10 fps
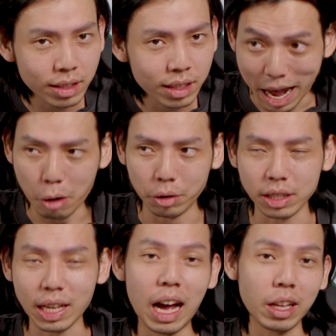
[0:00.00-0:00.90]
But now
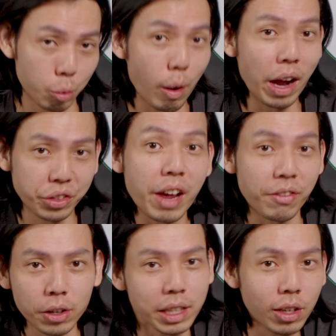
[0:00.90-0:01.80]
it's
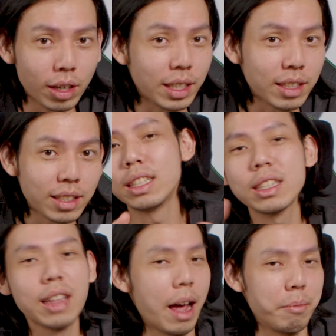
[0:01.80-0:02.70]
$240. It's
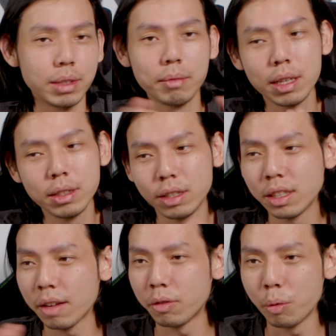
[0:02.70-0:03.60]
just time. Sometimes you
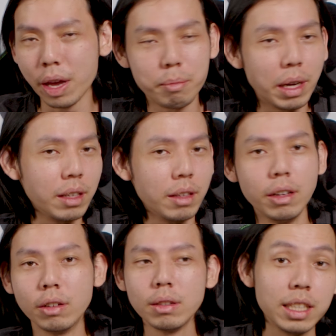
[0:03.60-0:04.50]
just have to wait. But
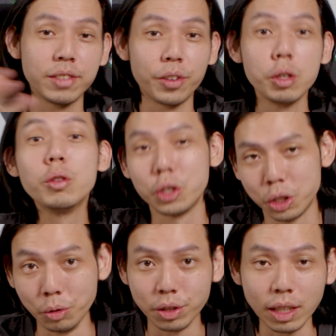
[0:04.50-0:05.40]
this is for you to
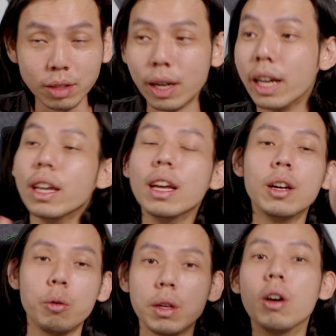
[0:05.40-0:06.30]
choose. That's why
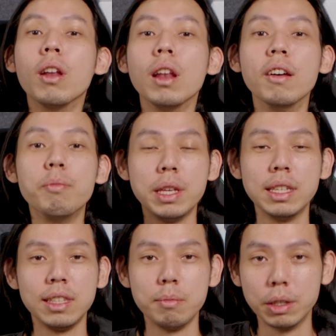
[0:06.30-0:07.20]
we all love
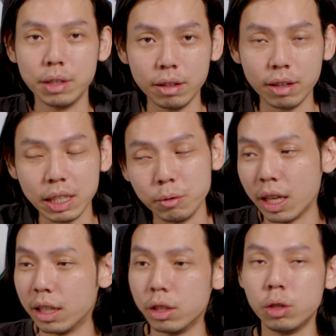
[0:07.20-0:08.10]
PC building, right? We
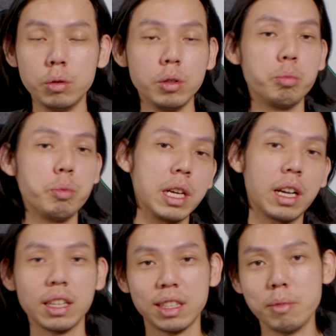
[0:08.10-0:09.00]
can choose, pick,
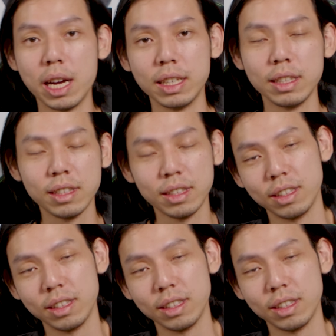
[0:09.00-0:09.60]
customize.